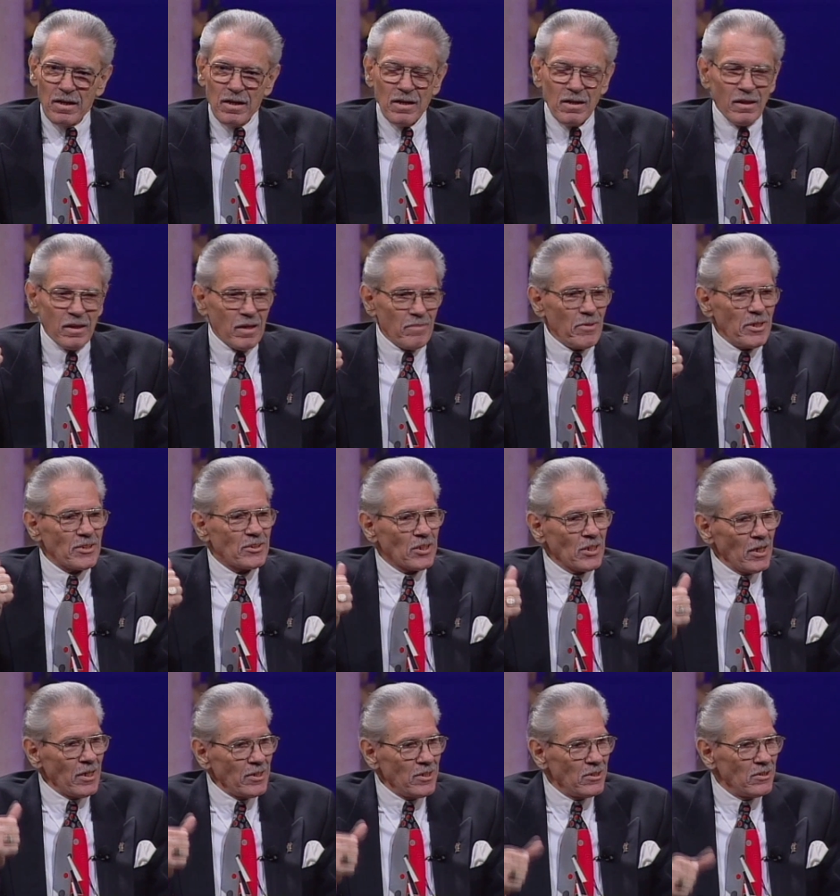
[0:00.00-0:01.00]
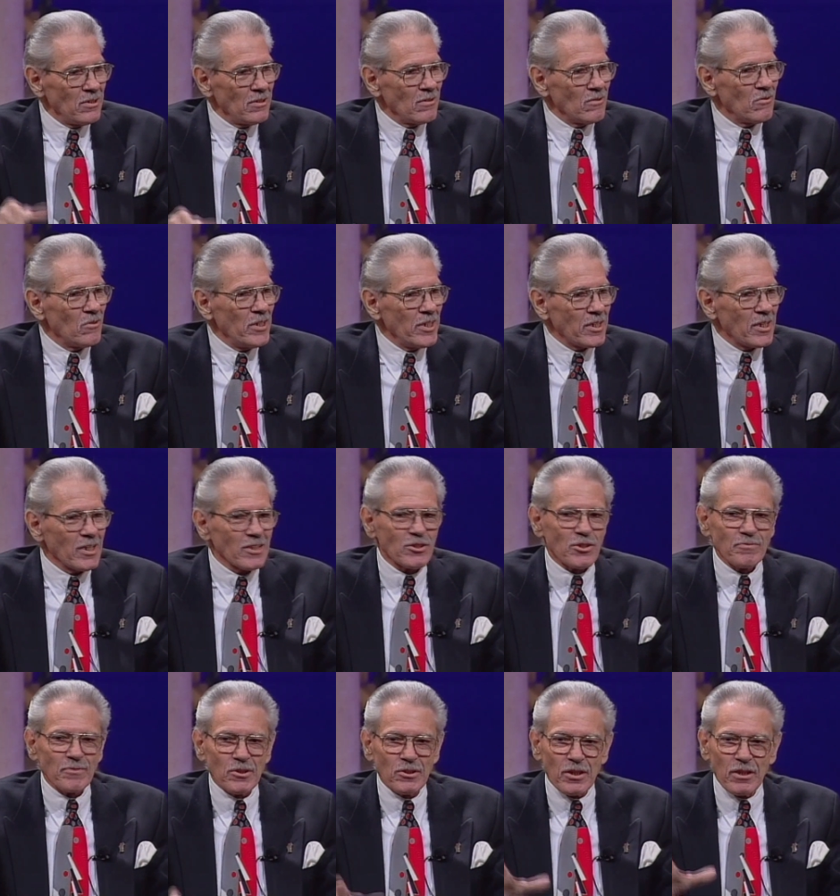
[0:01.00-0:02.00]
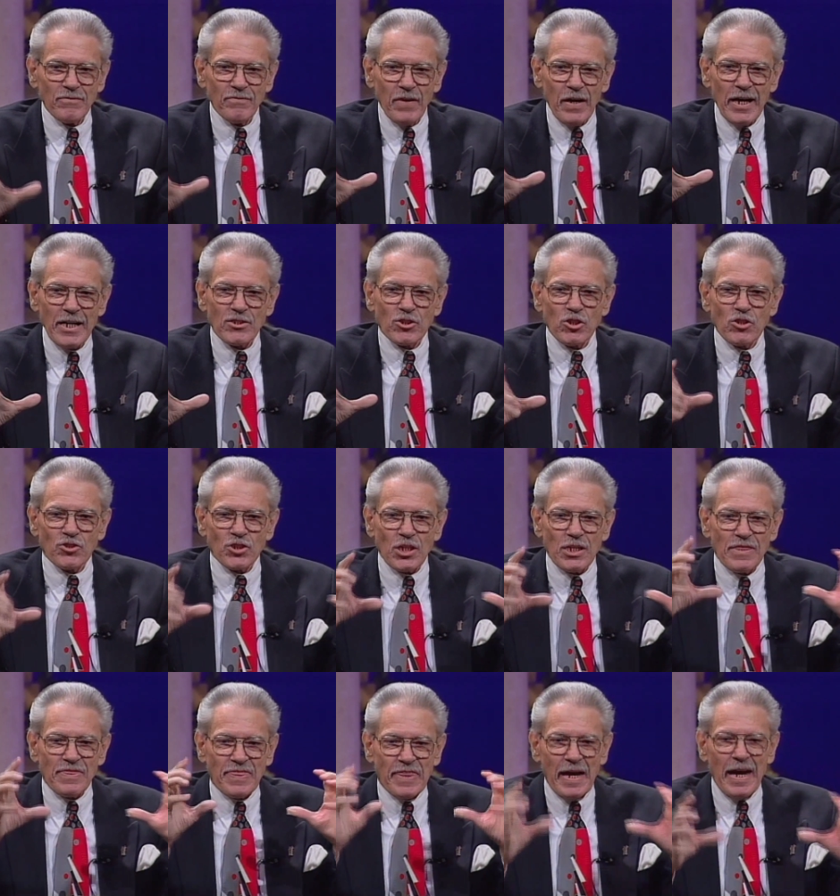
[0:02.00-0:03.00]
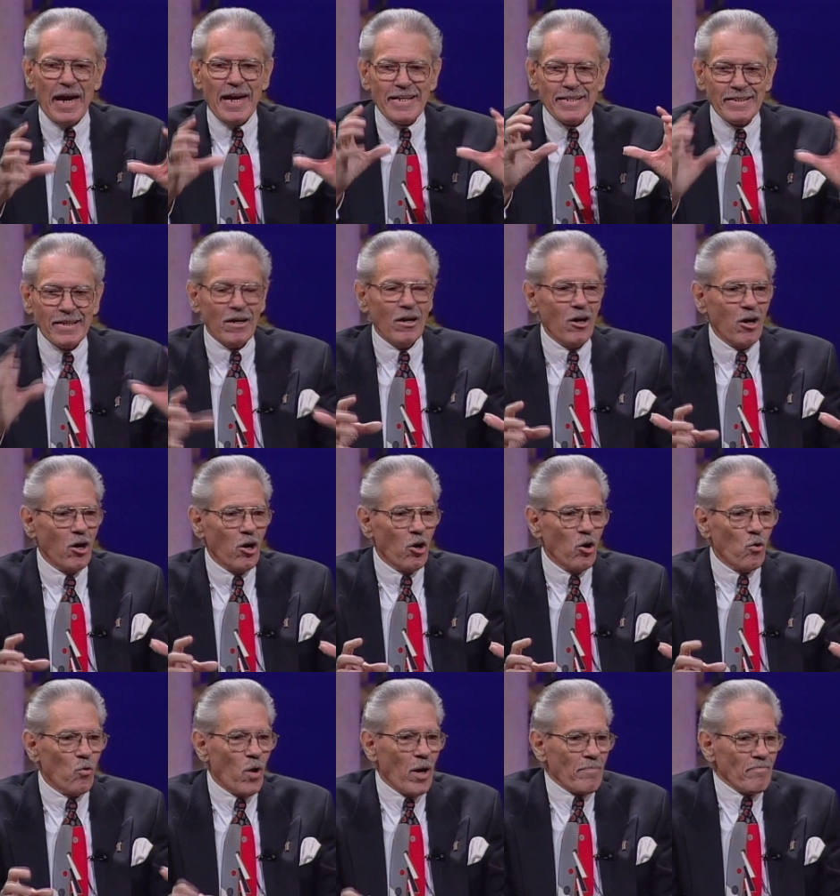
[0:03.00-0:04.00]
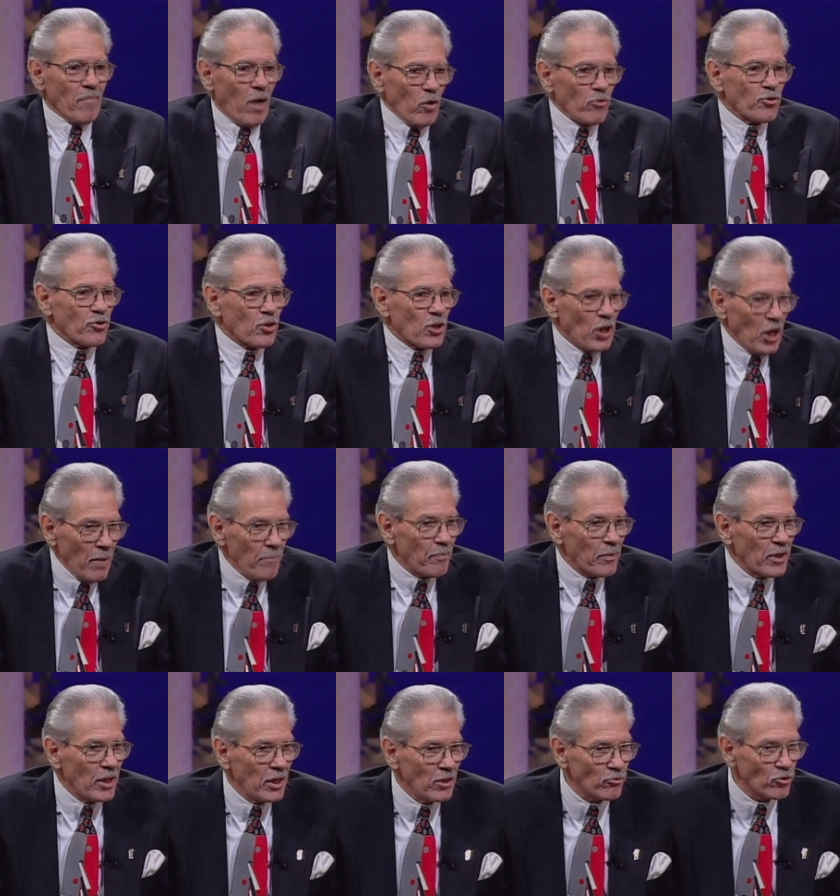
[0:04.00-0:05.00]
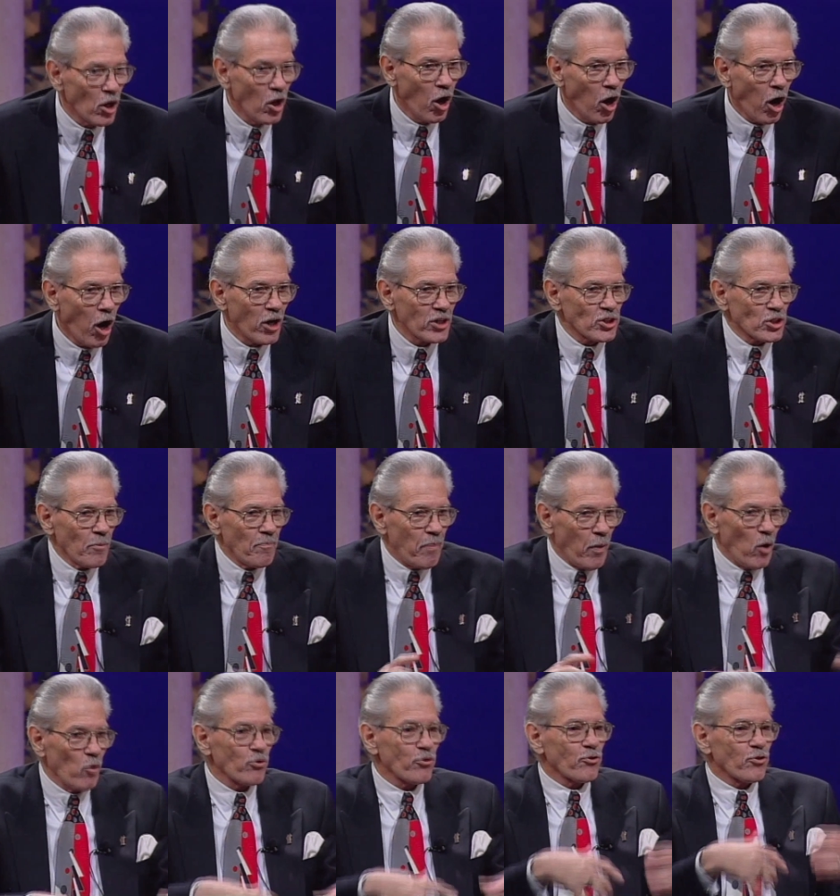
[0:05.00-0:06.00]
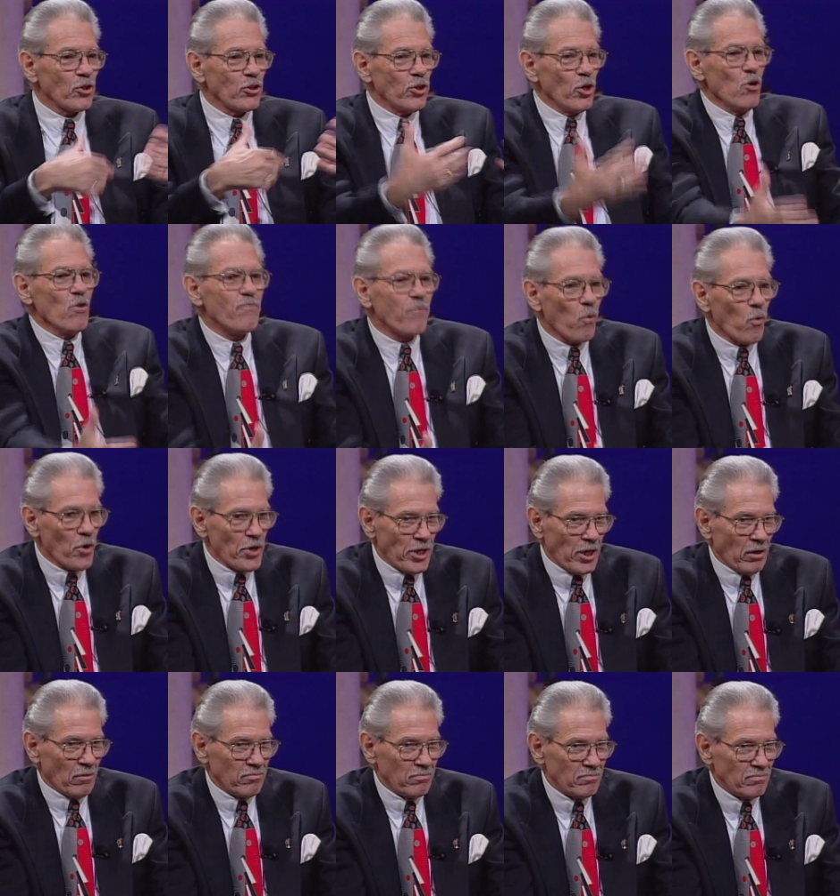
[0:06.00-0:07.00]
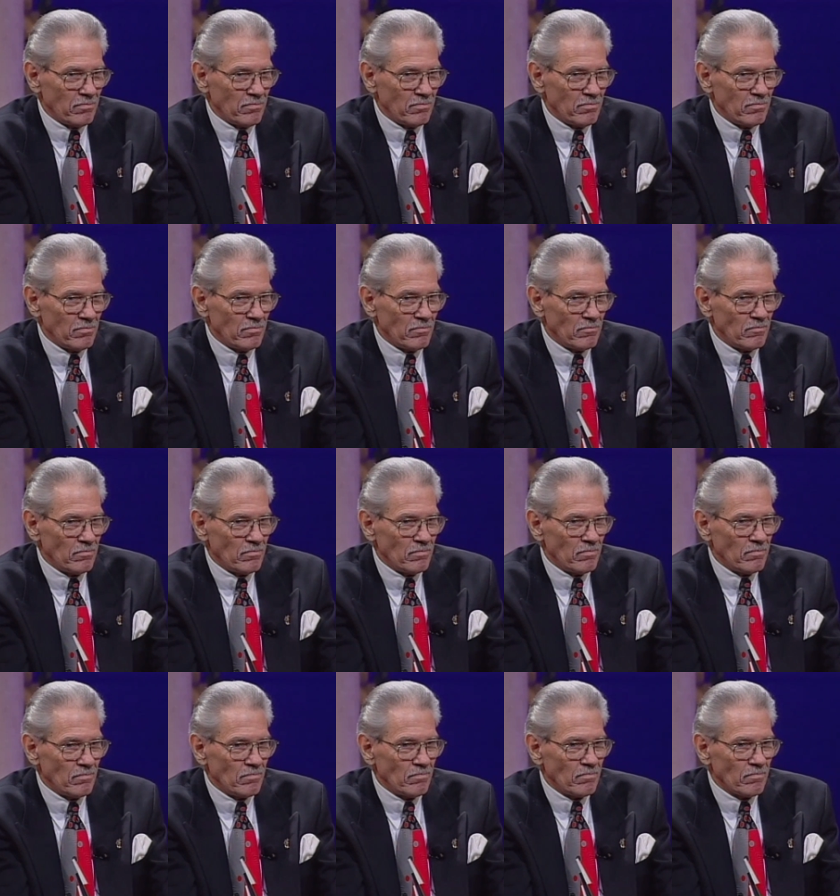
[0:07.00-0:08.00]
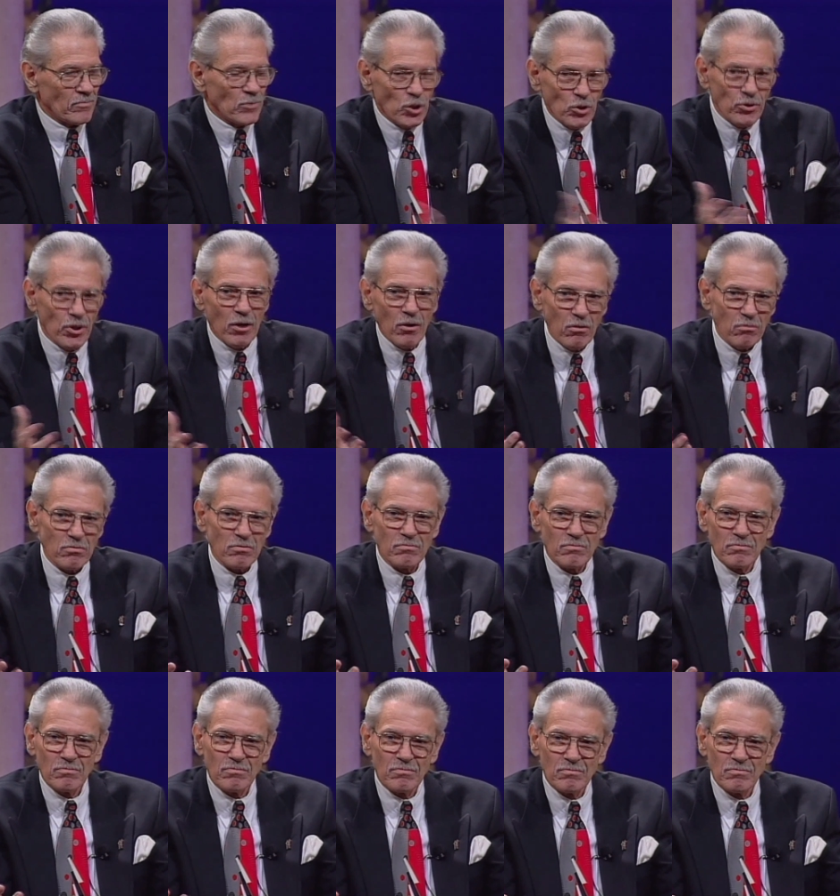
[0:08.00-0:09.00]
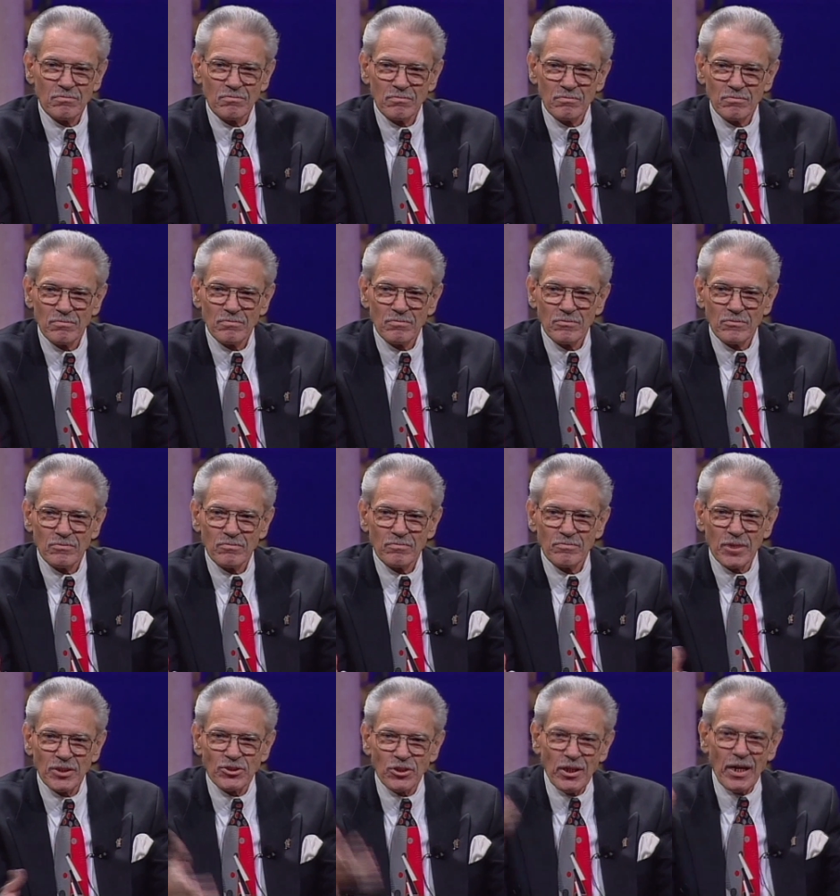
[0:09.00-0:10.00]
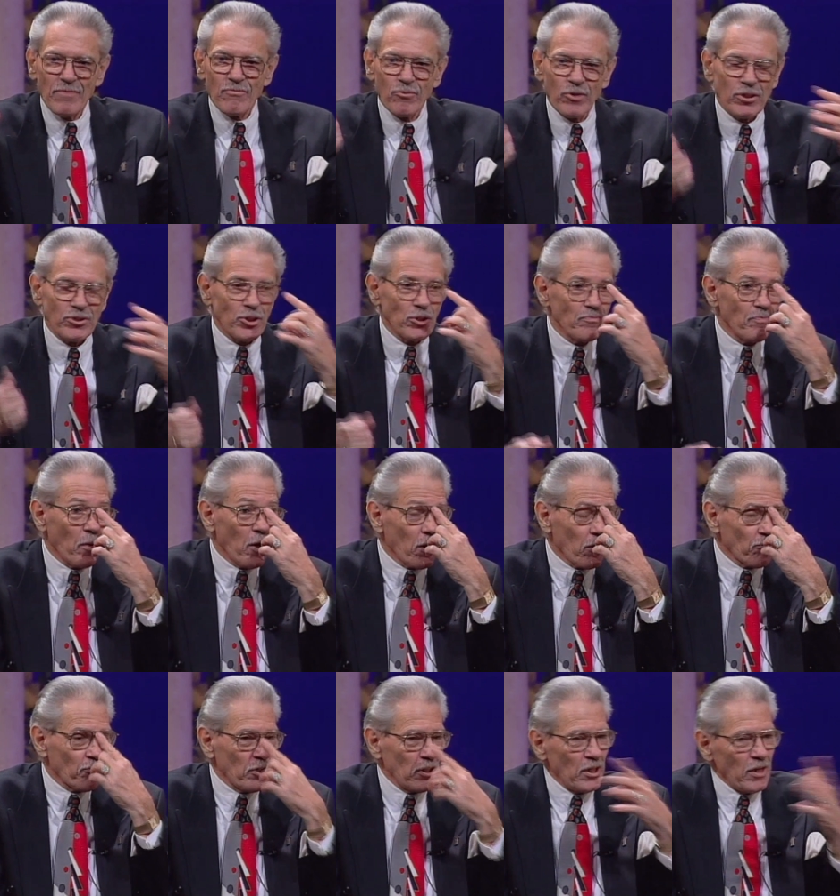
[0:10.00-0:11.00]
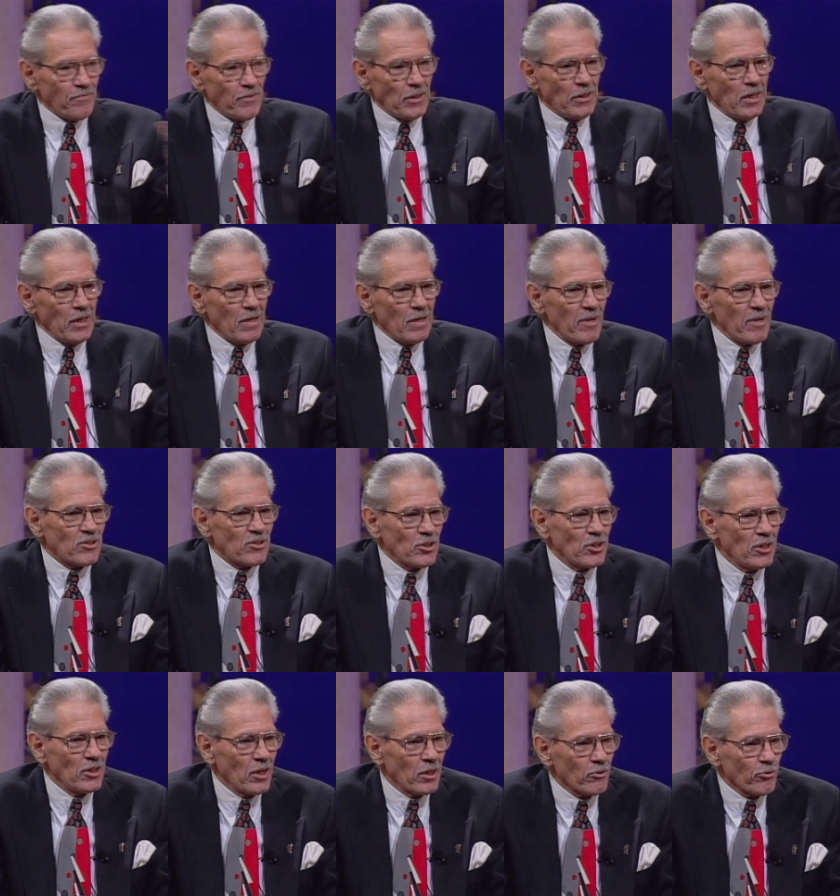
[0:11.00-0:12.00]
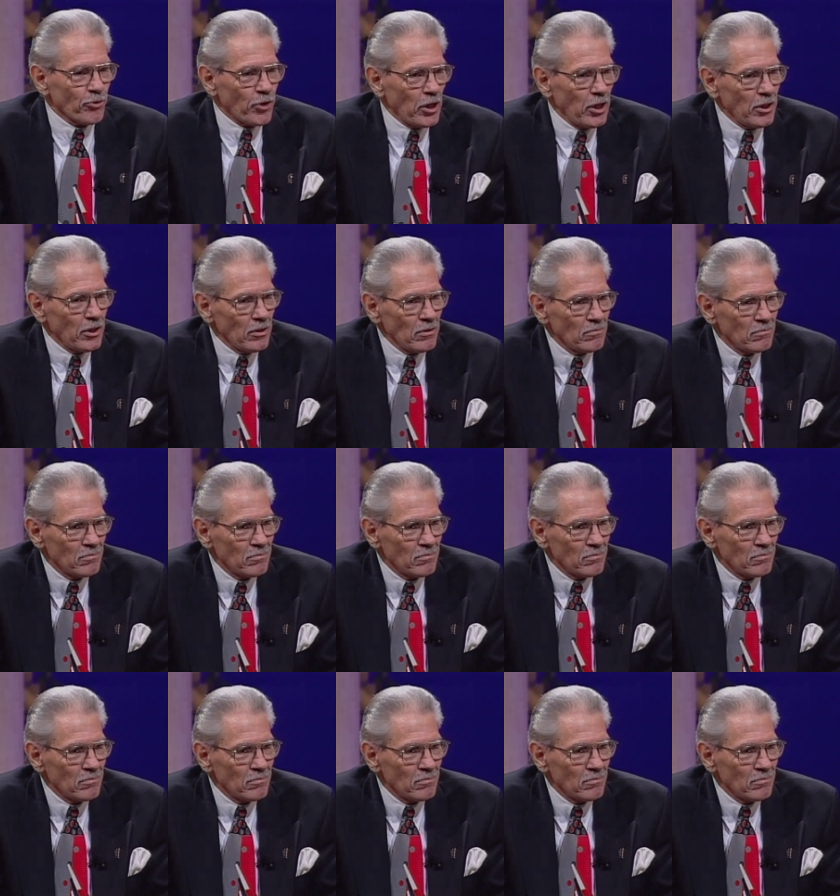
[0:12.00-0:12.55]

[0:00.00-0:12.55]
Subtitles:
And let me tell you, we got some good advice. You see, they know what most companies are supposed to do for you. You don't. Bet you haven't read your policy, and if you did, I bet you didn't understand it.